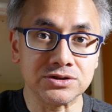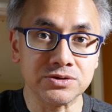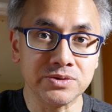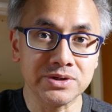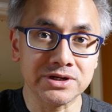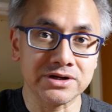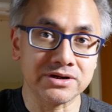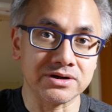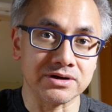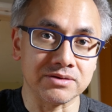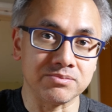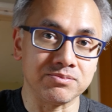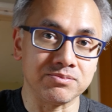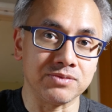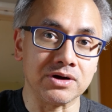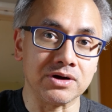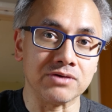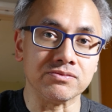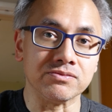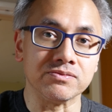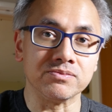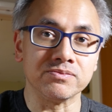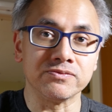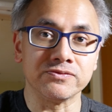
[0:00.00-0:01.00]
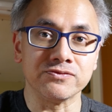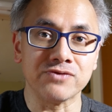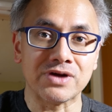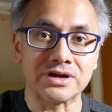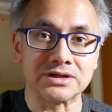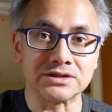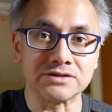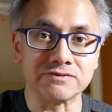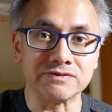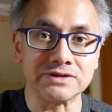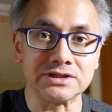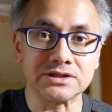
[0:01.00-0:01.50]
do it at a
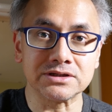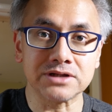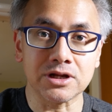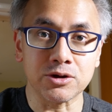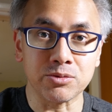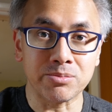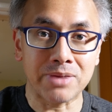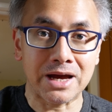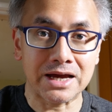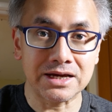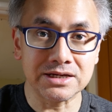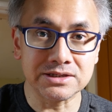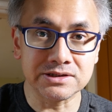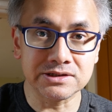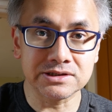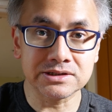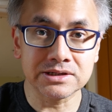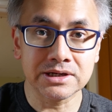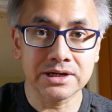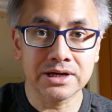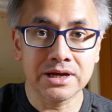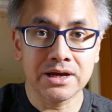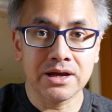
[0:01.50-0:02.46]
relatively slow pace.